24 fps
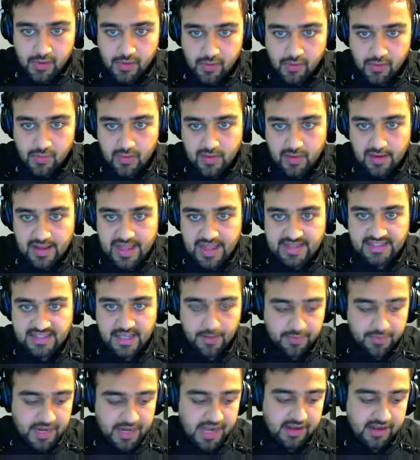w
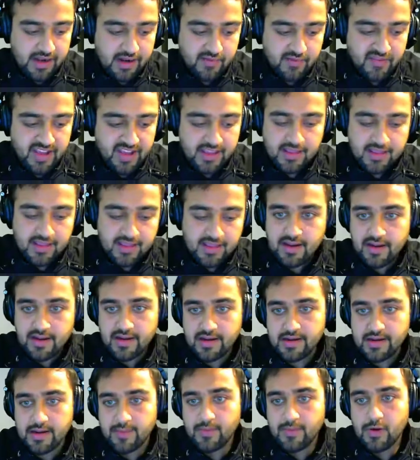gets updated
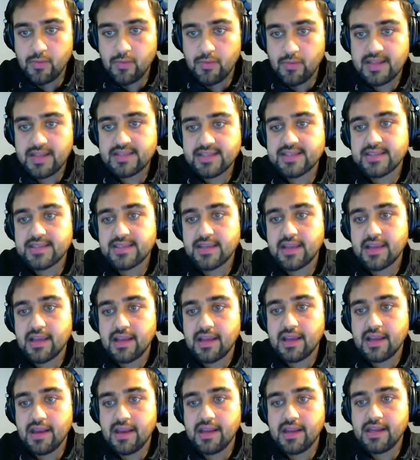with w
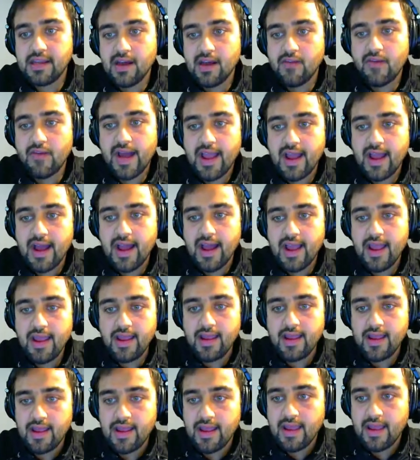plus eta
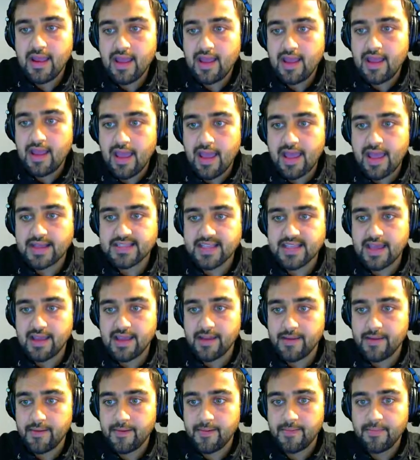
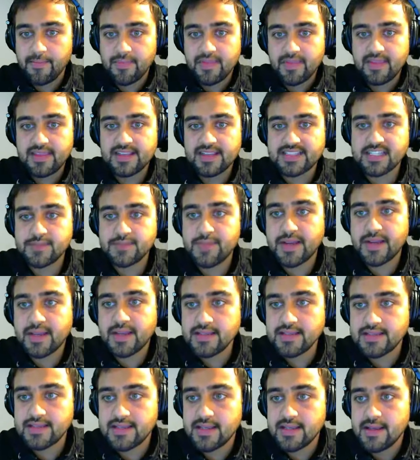yi xi. This
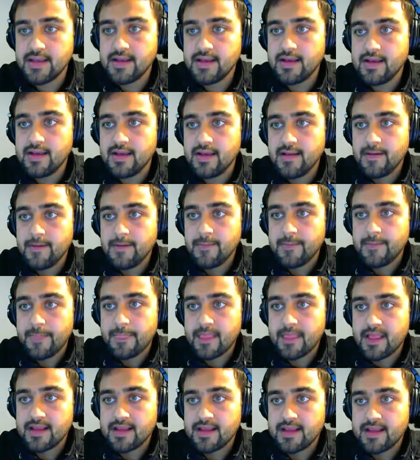is because
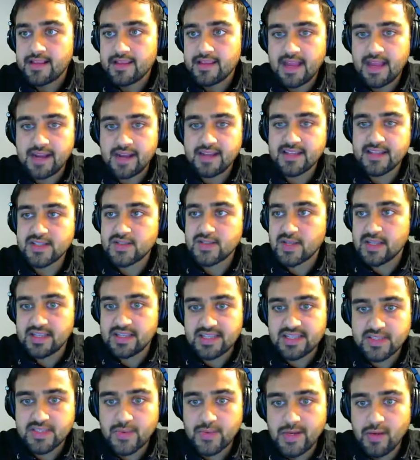
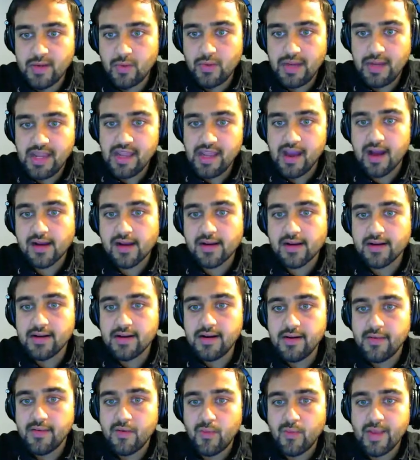this will only
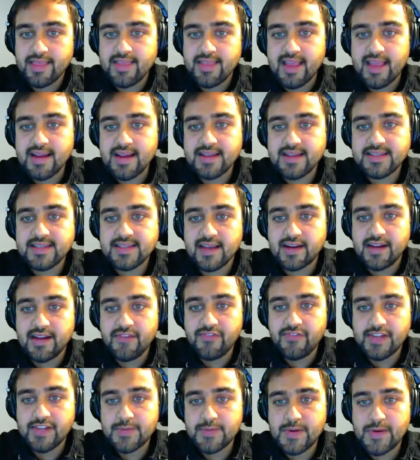occur when there
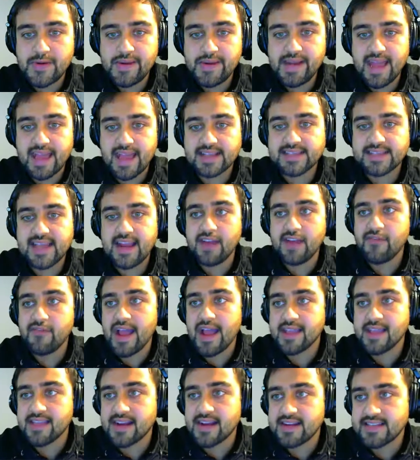is a difference between
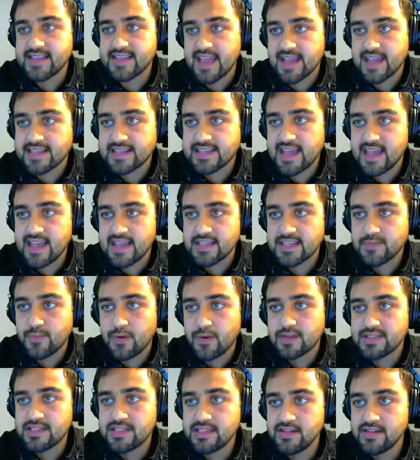xi and yi. That is,
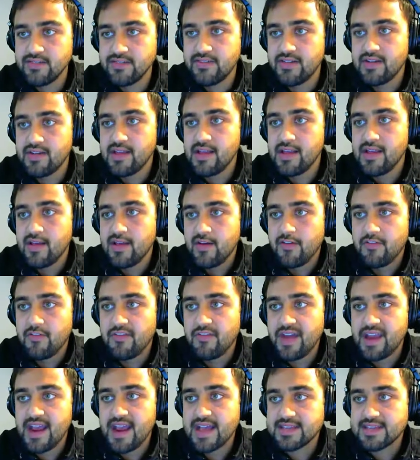xi is positive,
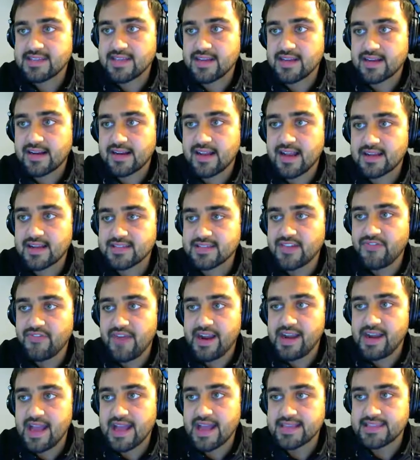whereas
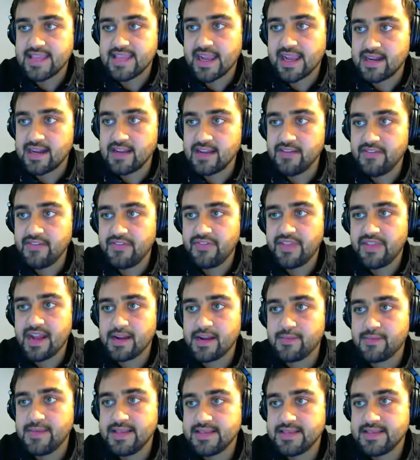classified as negative,